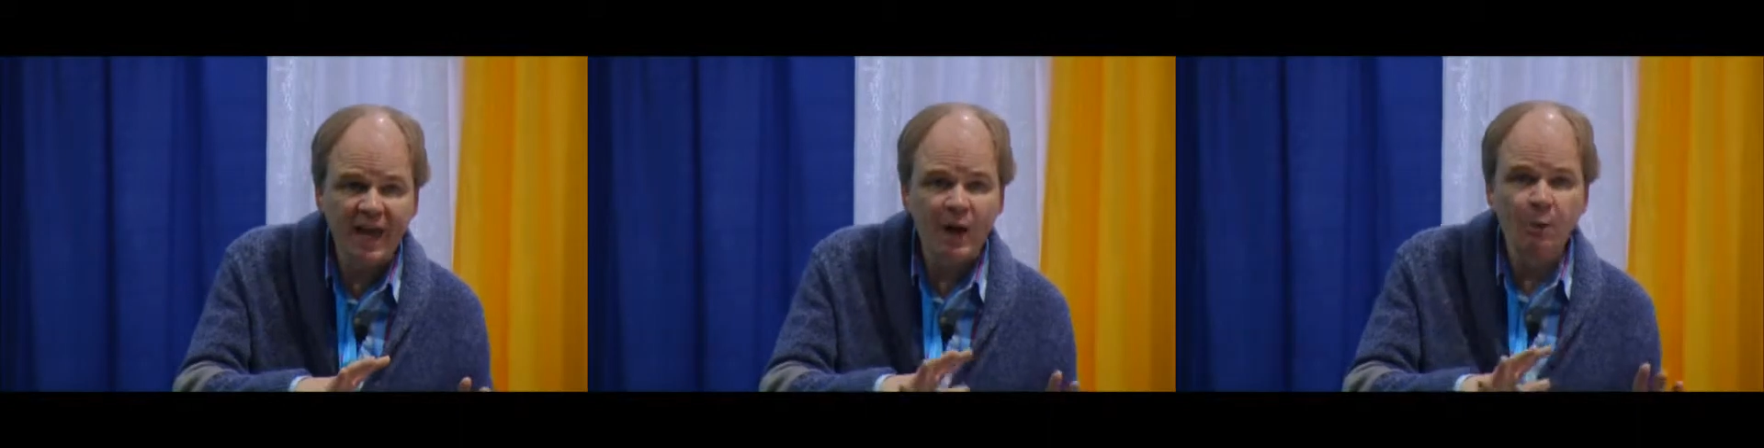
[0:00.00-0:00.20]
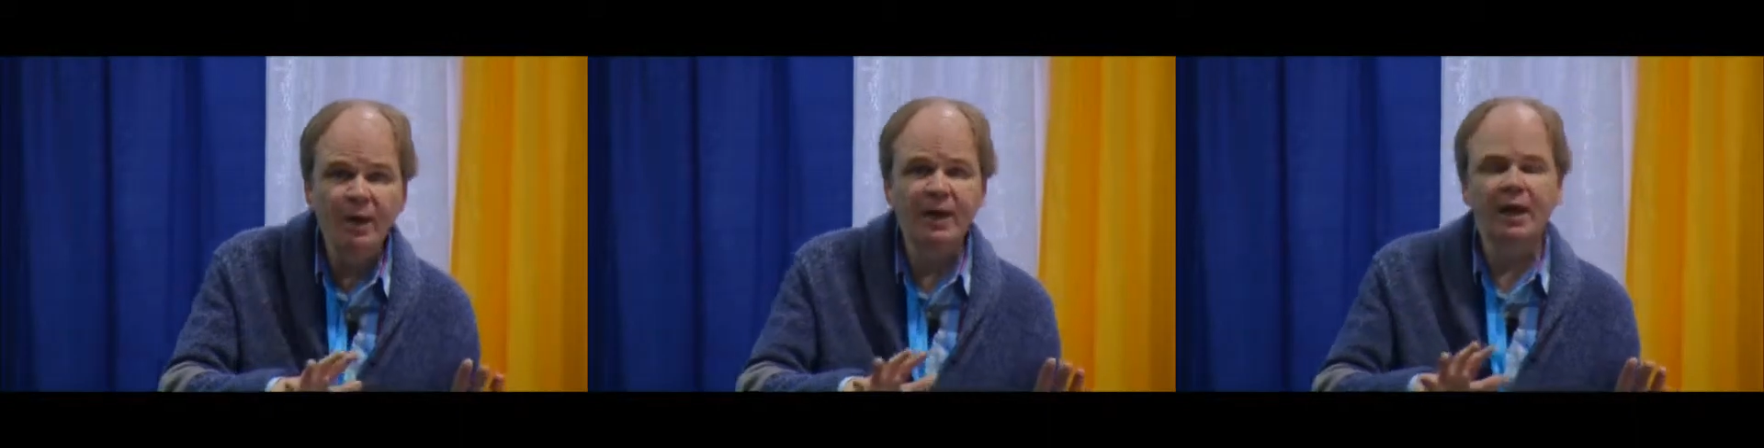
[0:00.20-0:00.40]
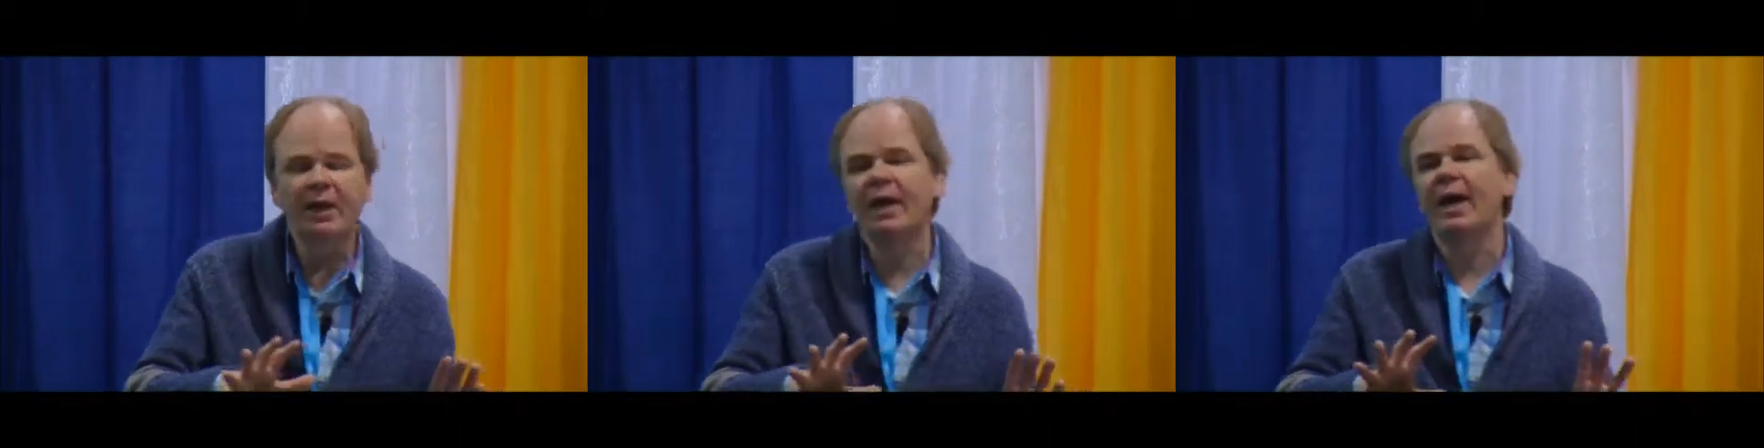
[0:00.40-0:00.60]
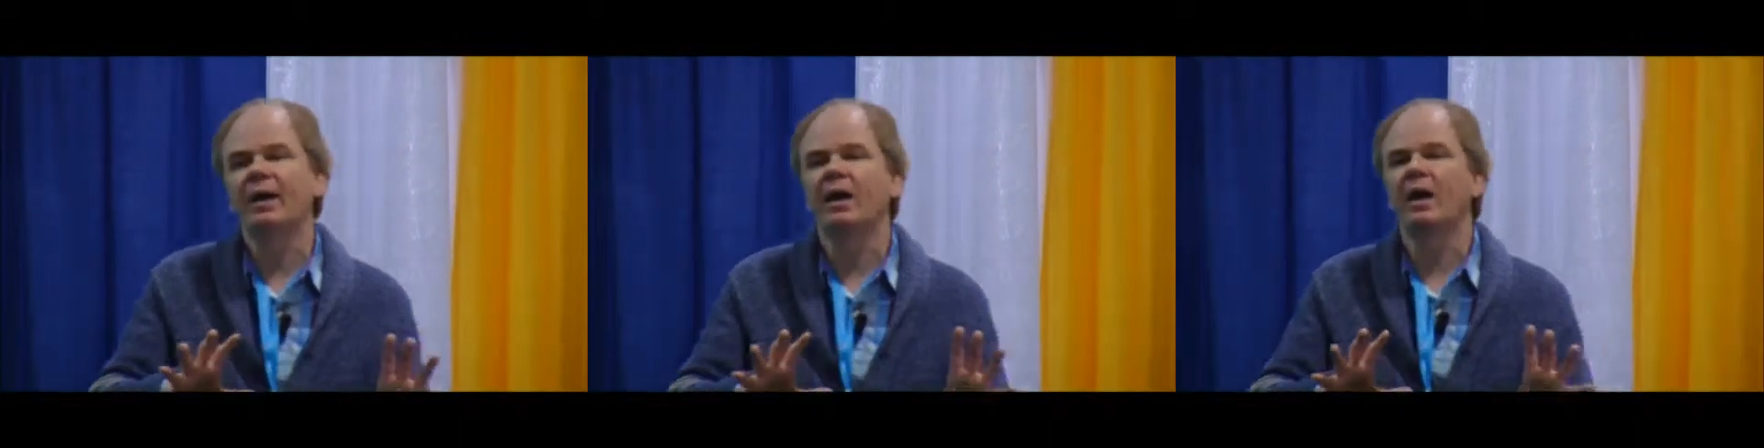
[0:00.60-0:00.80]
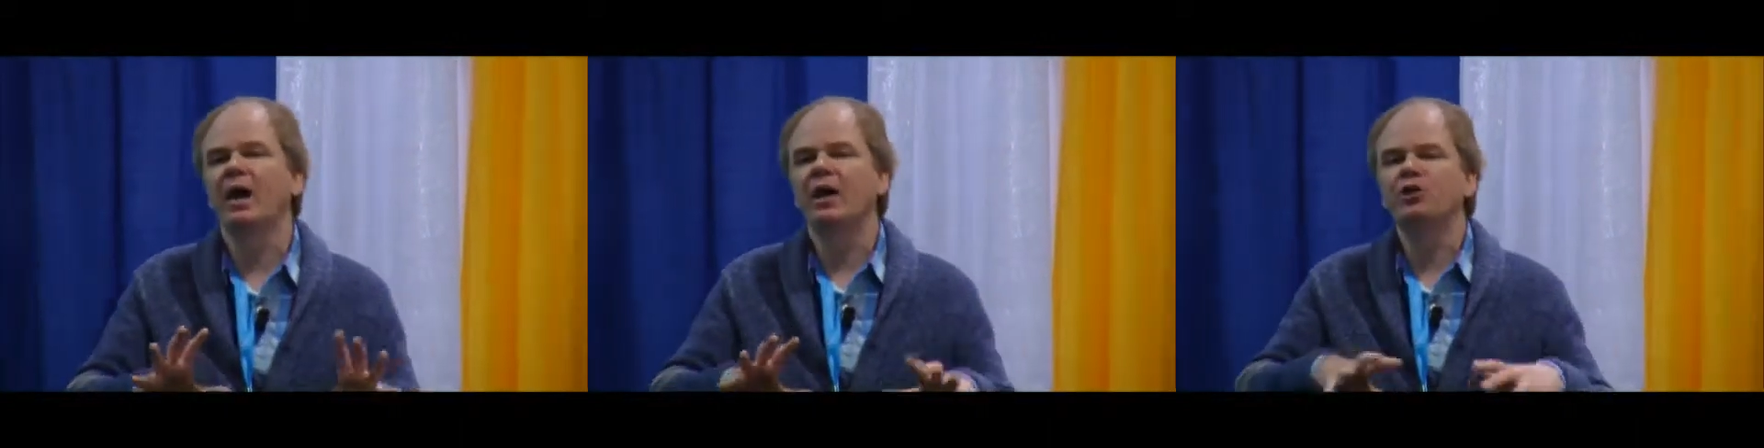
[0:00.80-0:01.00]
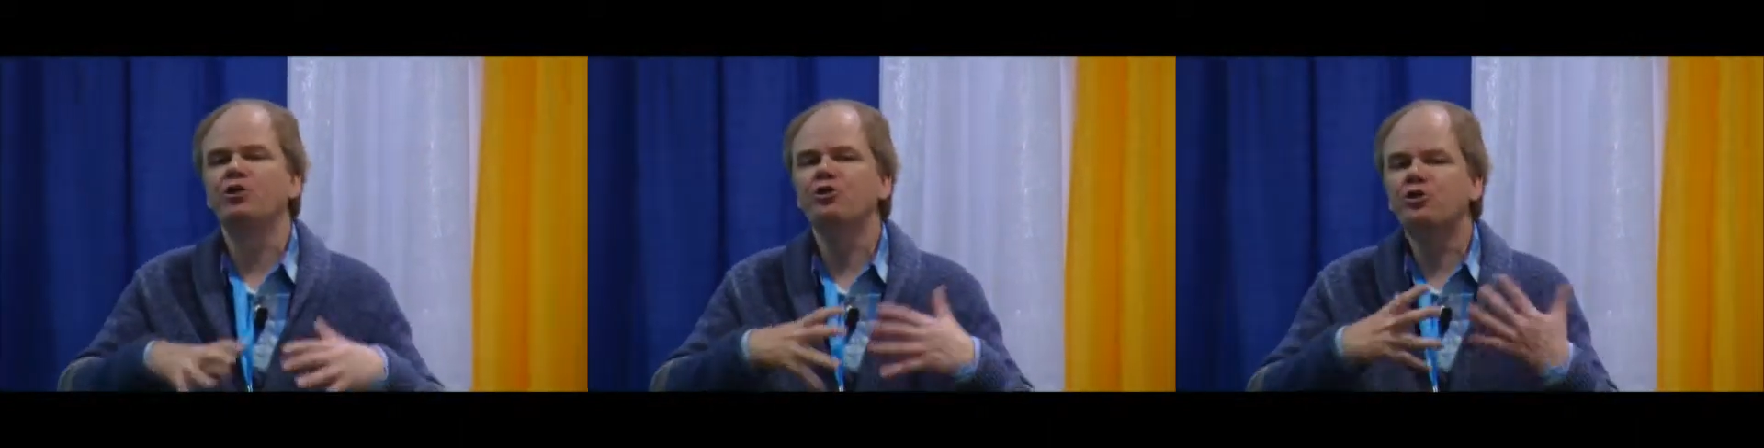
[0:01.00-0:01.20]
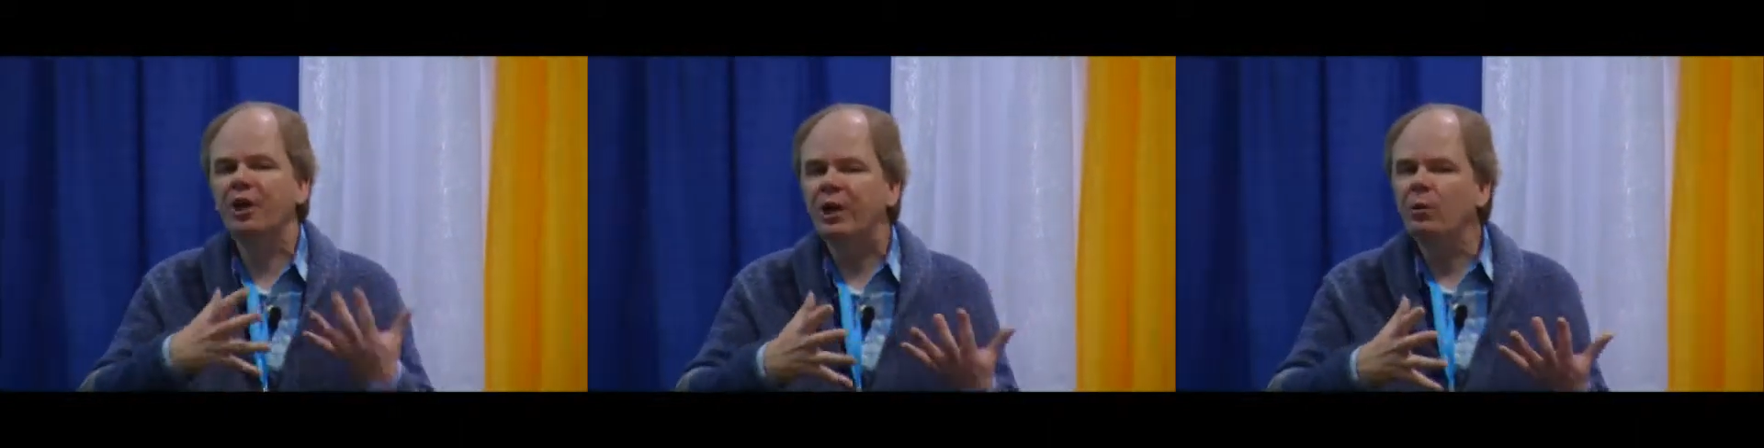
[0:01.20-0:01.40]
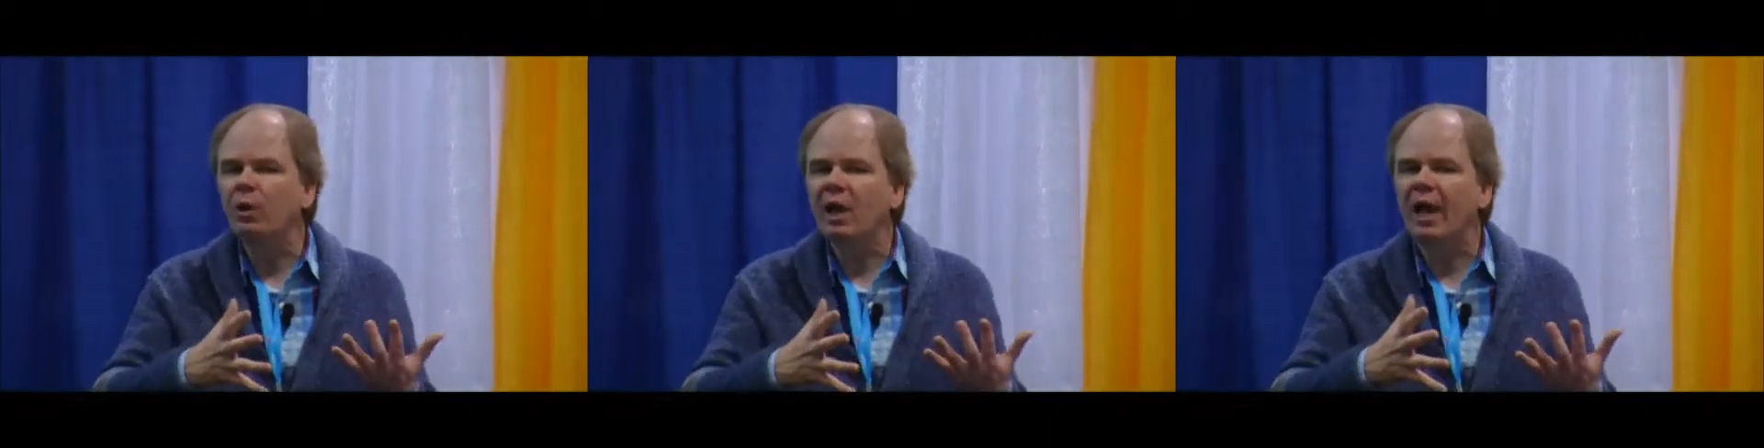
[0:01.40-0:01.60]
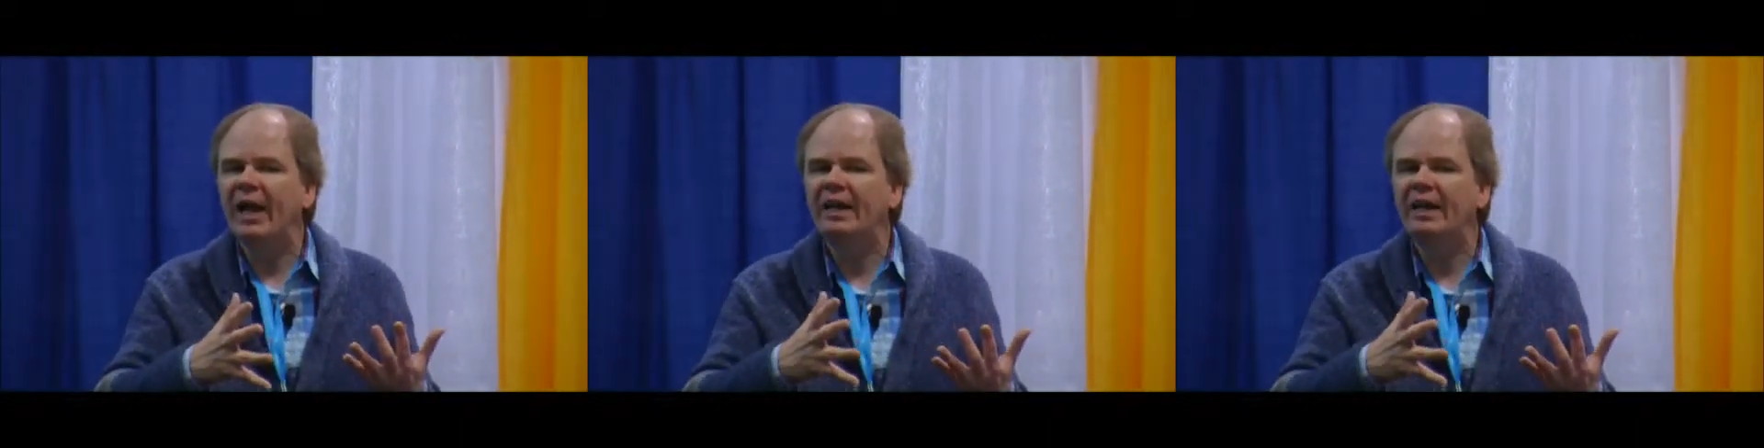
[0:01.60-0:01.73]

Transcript: that, we can get a general